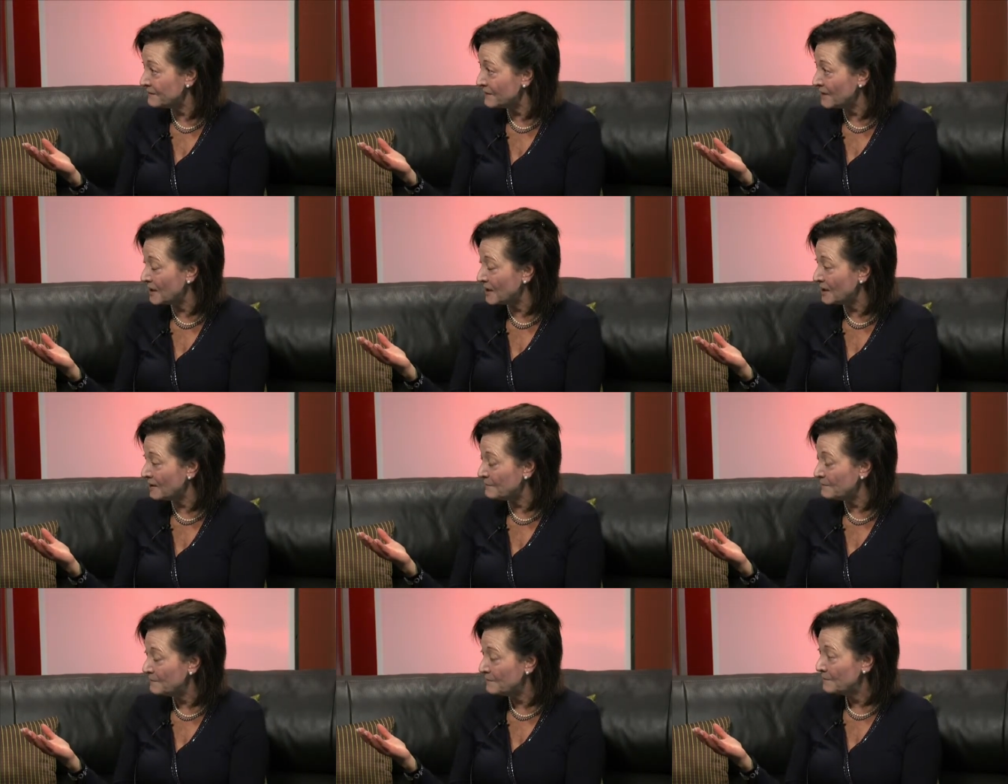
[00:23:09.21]

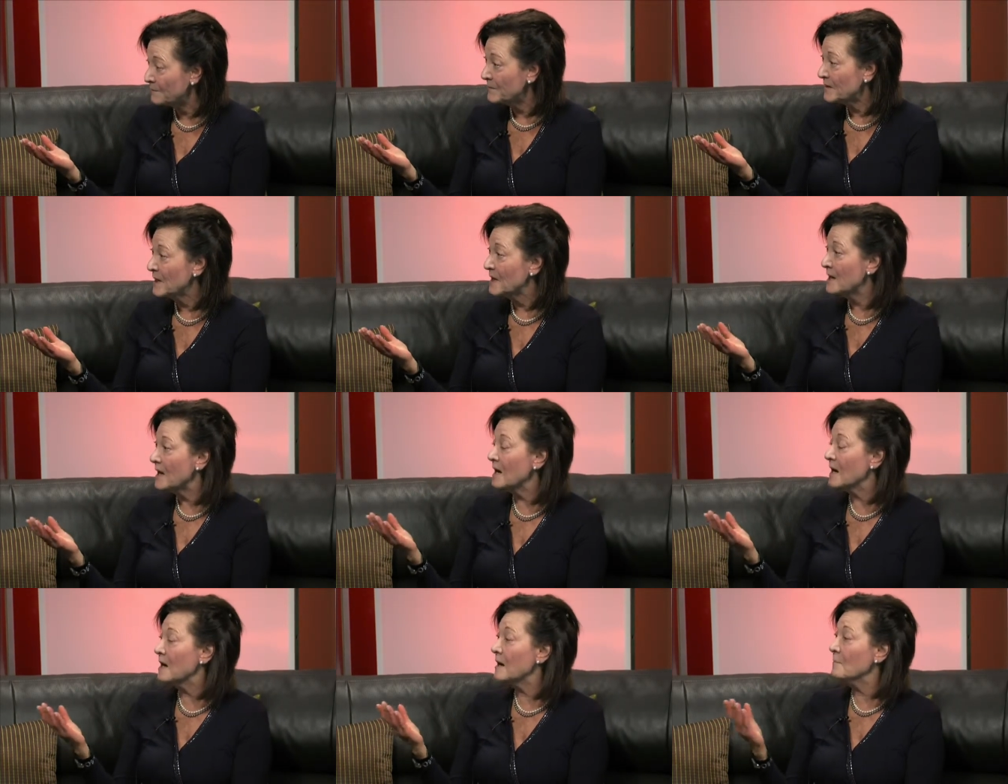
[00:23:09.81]
Uh,
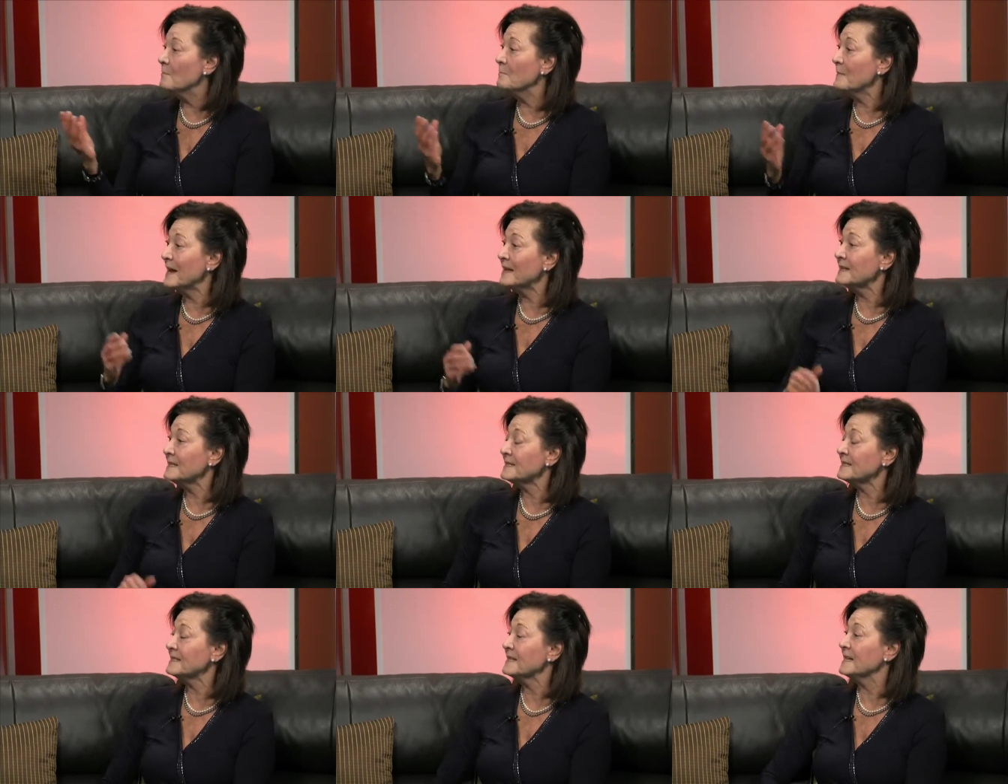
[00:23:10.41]

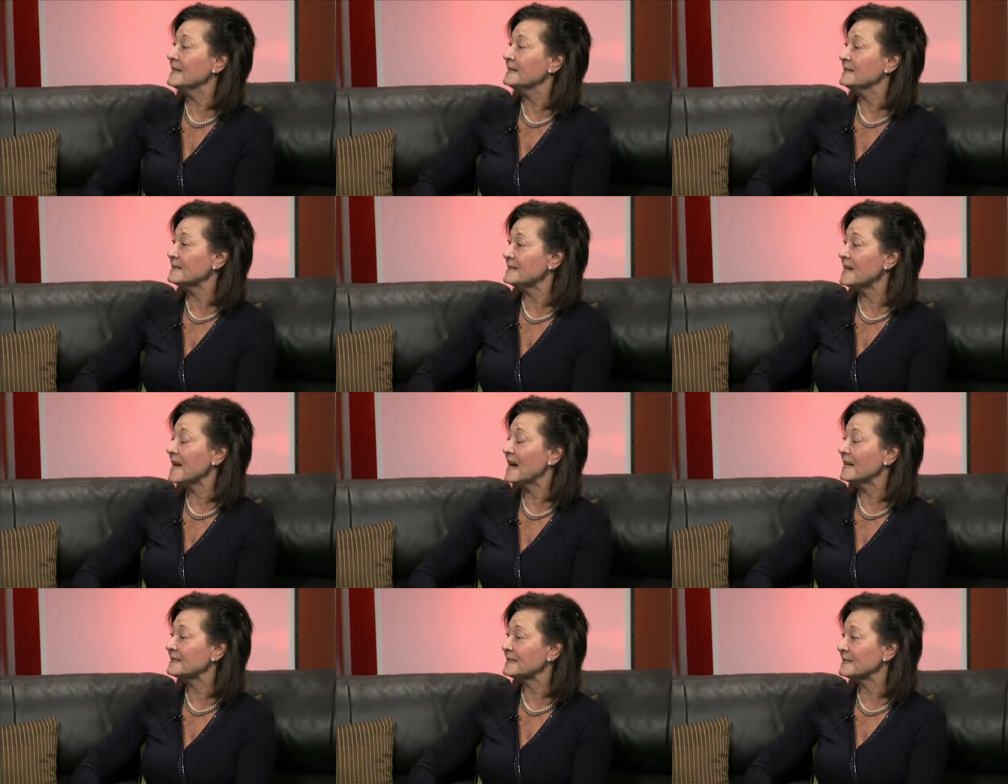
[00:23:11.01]
medicine
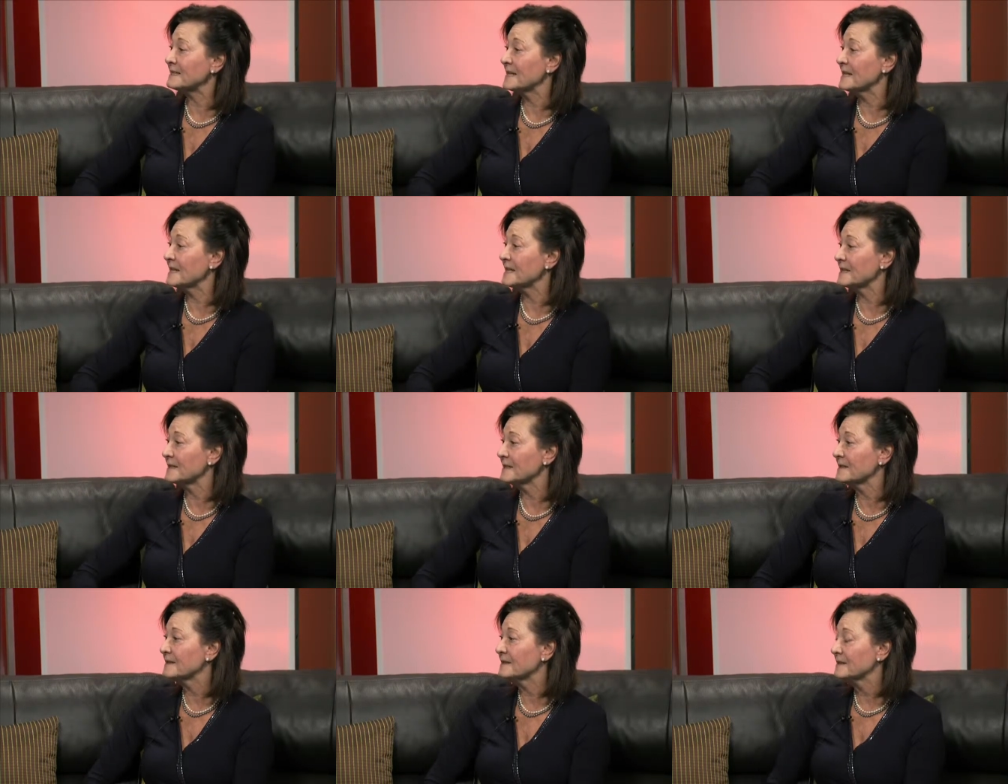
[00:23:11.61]
testing. Of
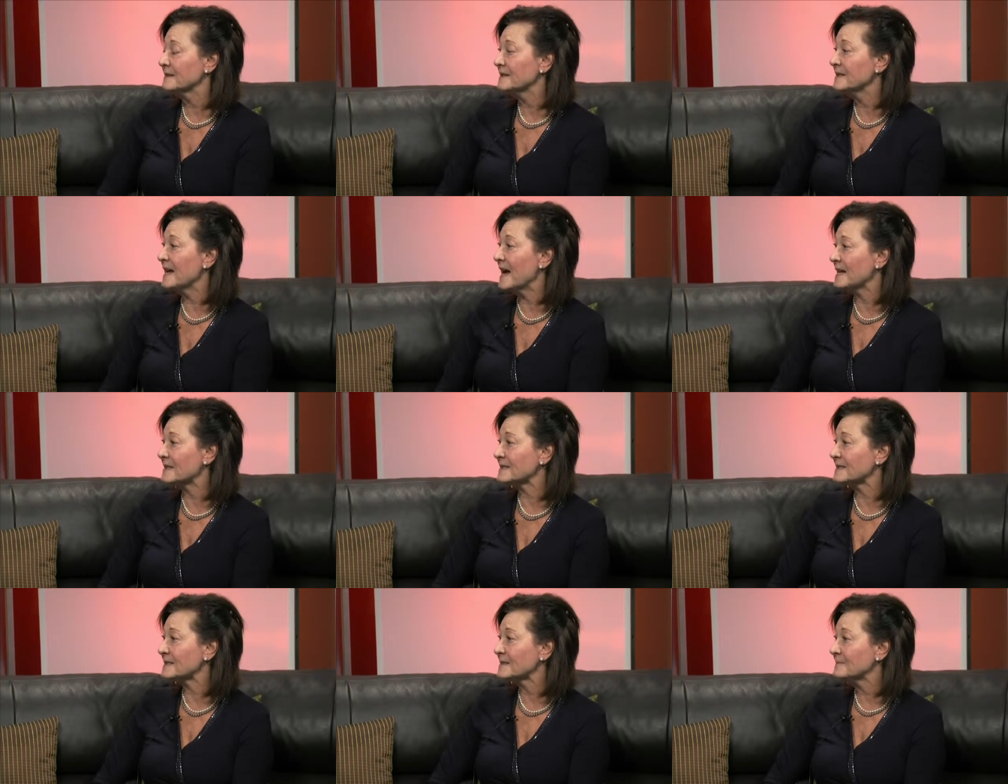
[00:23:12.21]
course,
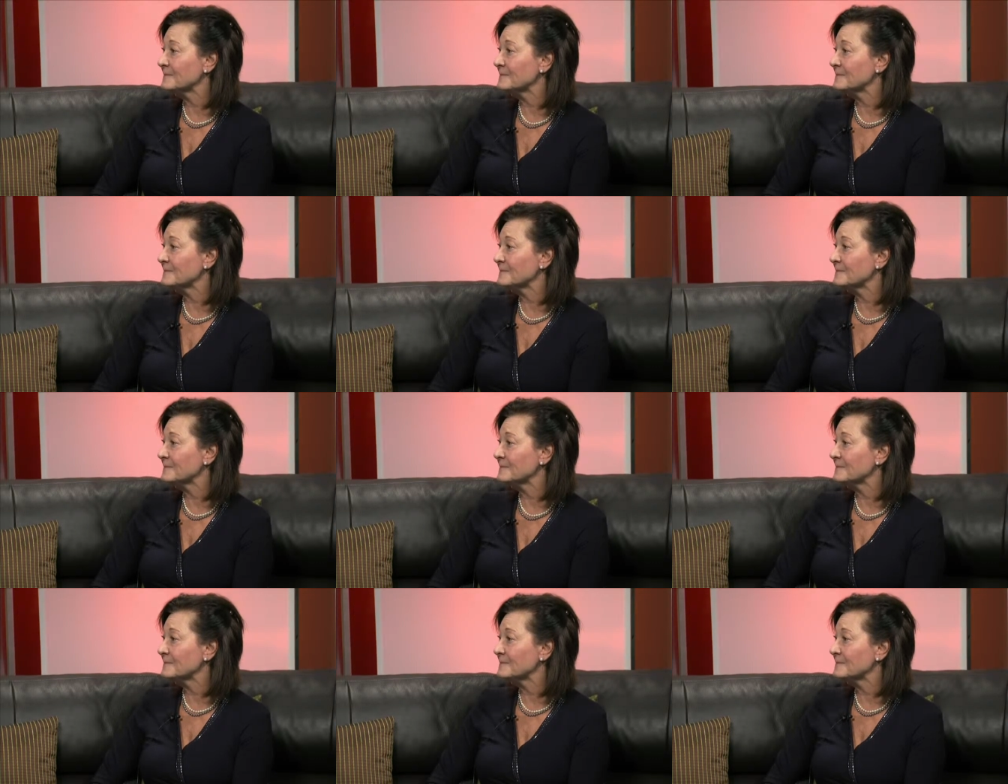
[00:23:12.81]
yes. Uh,